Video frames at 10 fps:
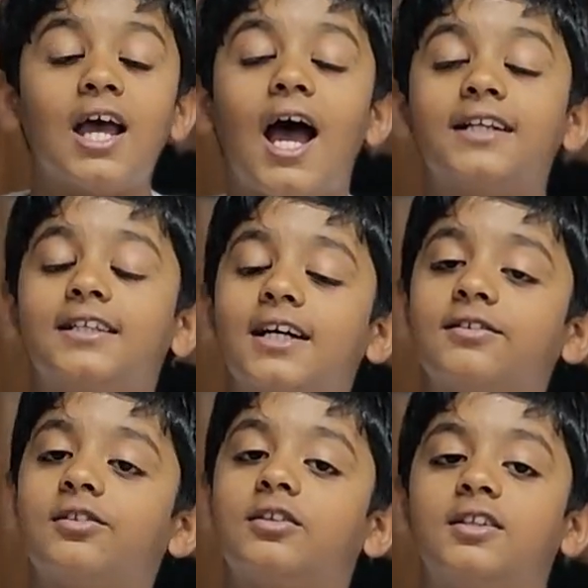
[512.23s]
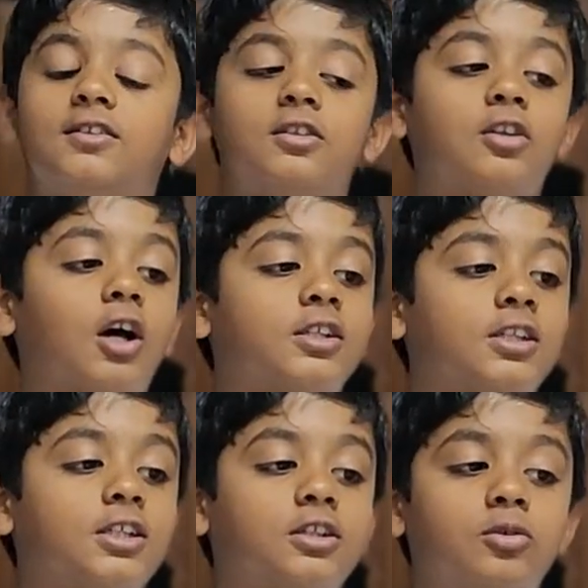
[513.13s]
And yes, this is not
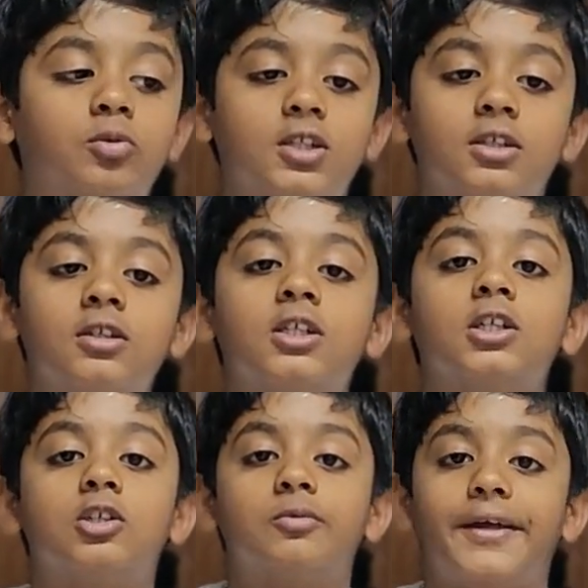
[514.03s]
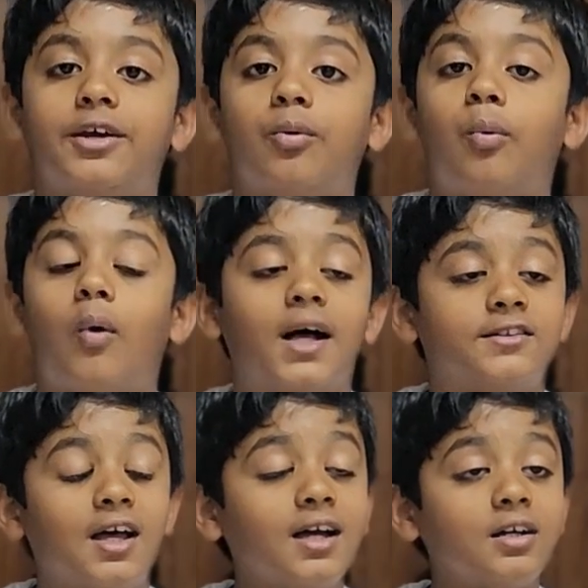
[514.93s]
including
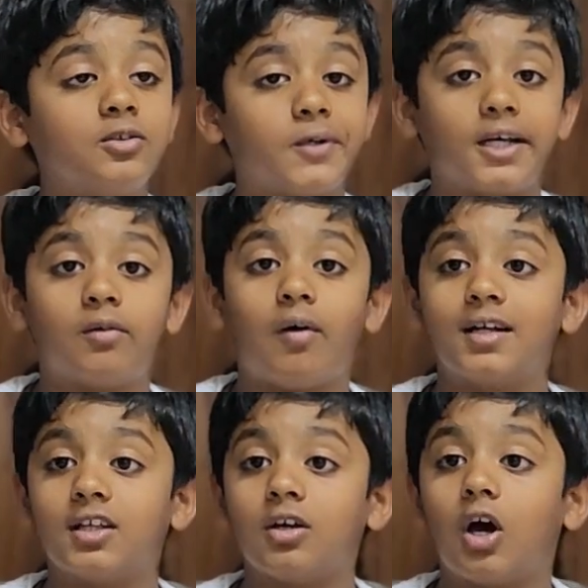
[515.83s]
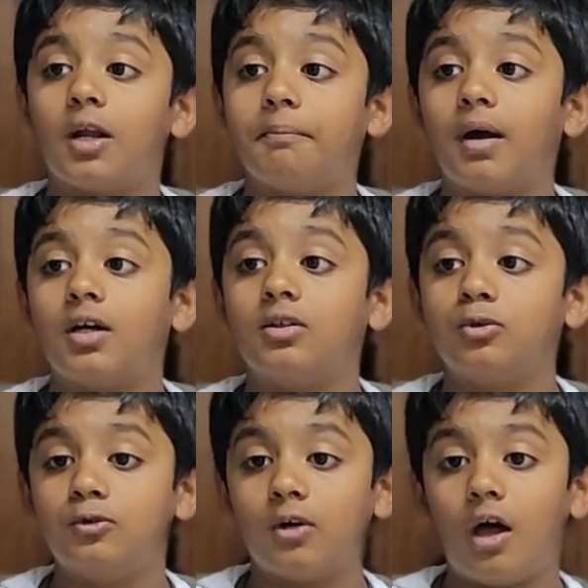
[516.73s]
Rayquaza. Rayquaza got a Mega